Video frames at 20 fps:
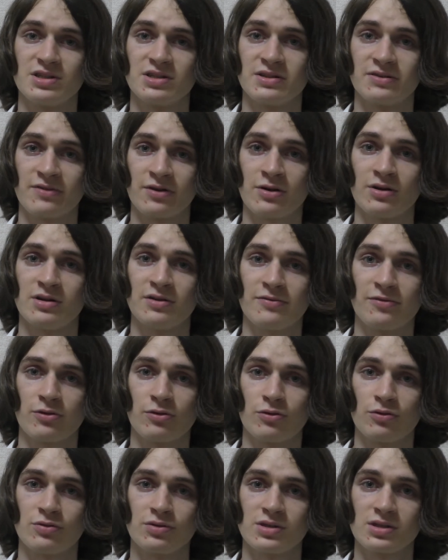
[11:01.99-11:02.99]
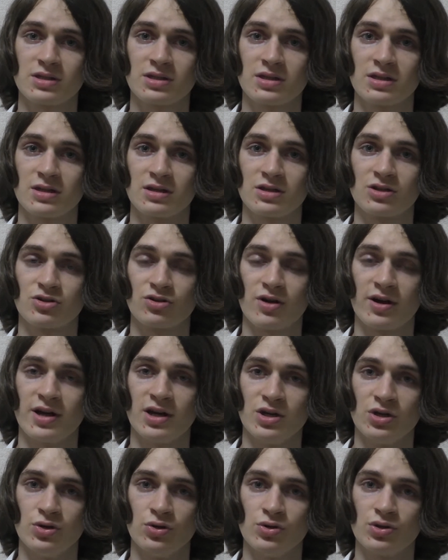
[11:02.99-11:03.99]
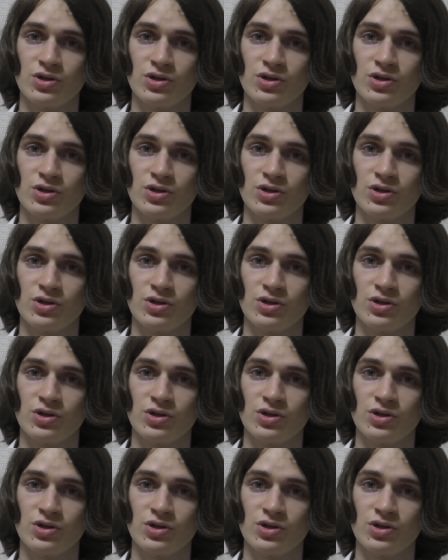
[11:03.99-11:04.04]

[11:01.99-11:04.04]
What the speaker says: is a very difficult thing to try and do,